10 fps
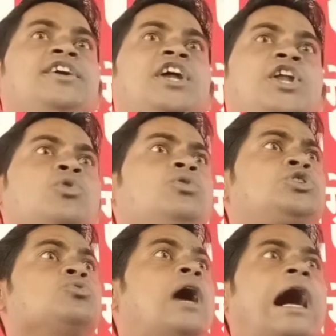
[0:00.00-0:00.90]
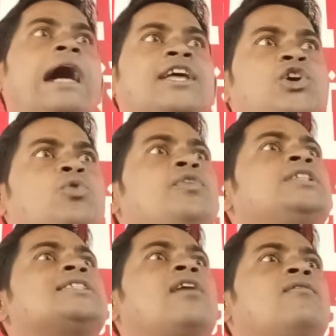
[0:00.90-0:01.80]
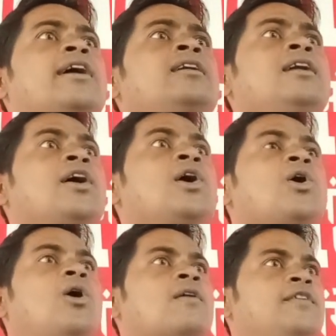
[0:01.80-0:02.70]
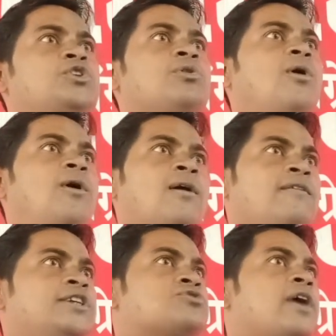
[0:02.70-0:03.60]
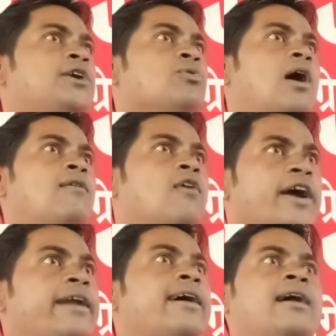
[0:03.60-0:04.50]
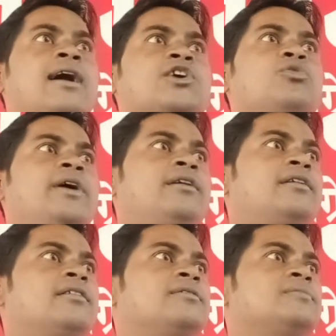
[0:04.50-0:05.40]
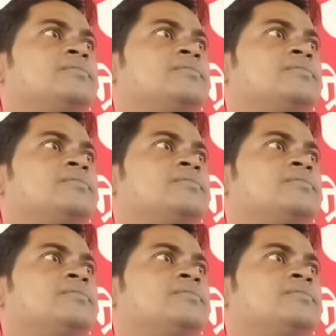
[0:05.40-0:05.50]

continue to argue with someone? Or we should always try to avoid an argument.